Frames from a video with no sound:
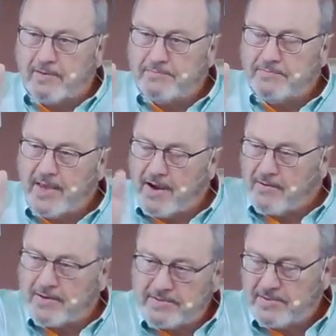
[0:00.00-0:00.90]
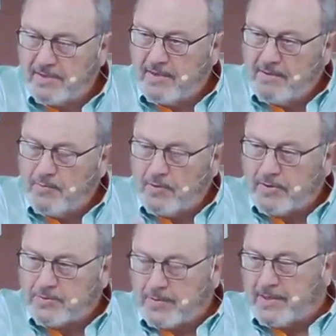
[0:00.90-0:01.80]
Herod's
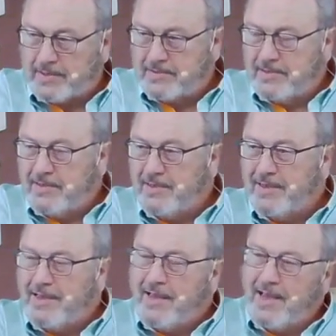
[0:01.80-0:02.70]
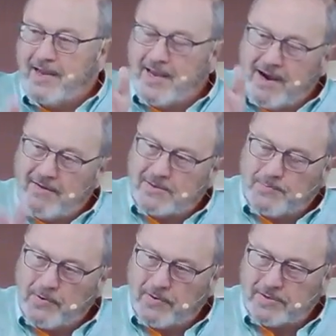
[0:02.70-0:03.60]
porch was. And Herod's
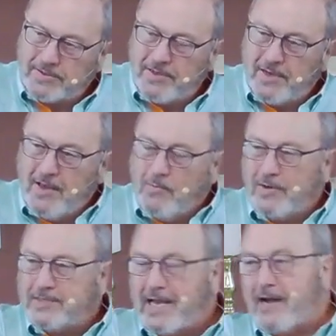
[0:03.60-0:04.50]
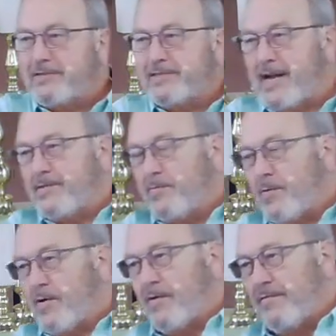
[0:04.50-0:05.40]
porch was outside the
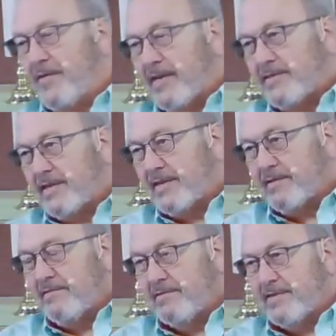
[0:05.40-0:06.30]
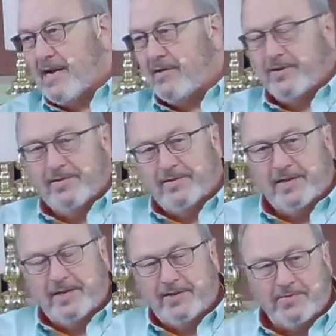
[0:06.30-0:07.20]
wall facing down into the
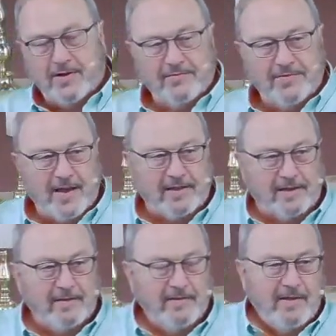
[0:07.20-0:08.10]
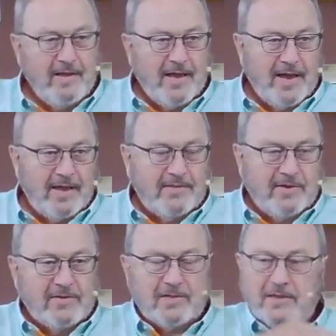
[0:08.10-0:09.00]
Kidron Valley. And
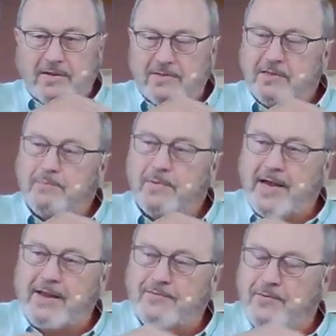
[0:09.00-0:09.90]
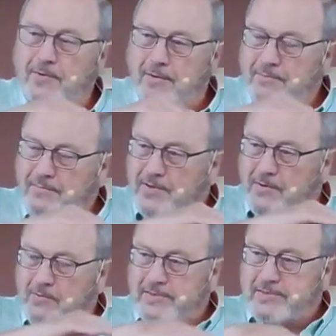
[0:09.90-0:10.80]
there's a platform that
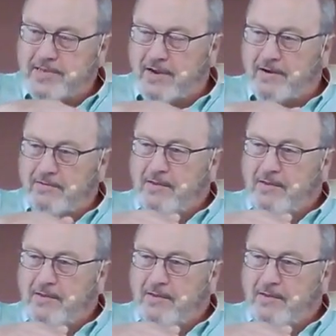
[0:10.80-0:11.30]
was there